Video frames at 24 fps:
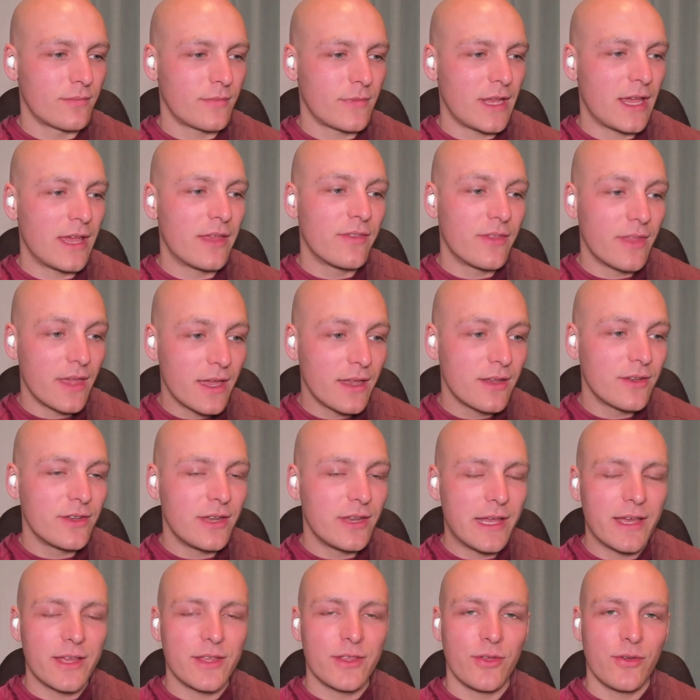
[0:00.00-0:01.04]
And then,
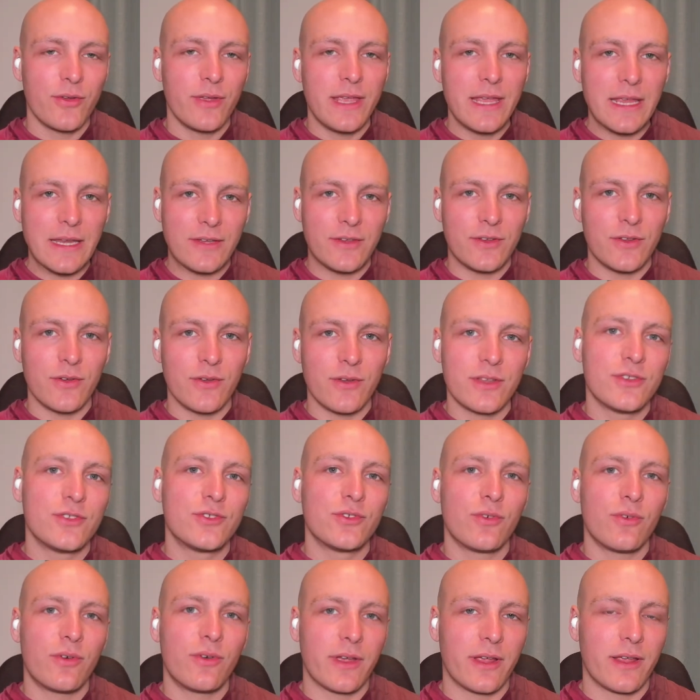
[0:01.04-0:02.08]
yeah, you eat, you
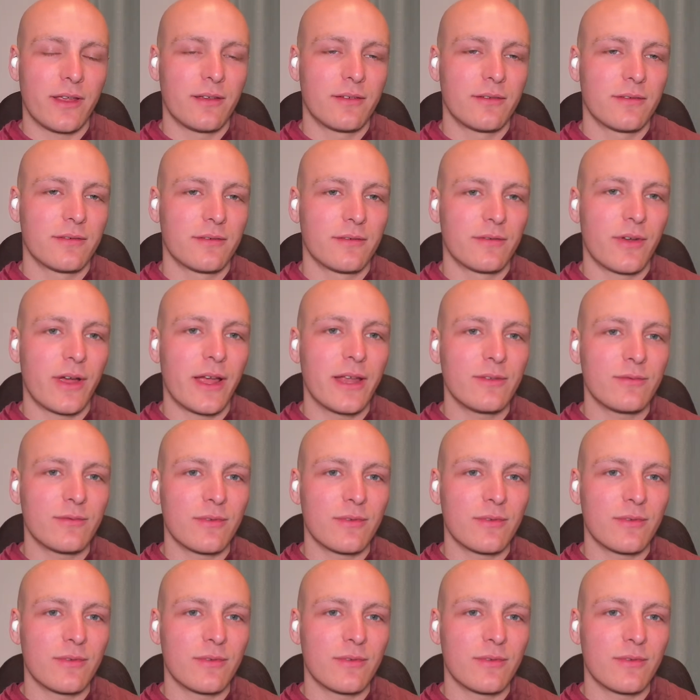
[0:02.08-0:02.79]
enjoy, right?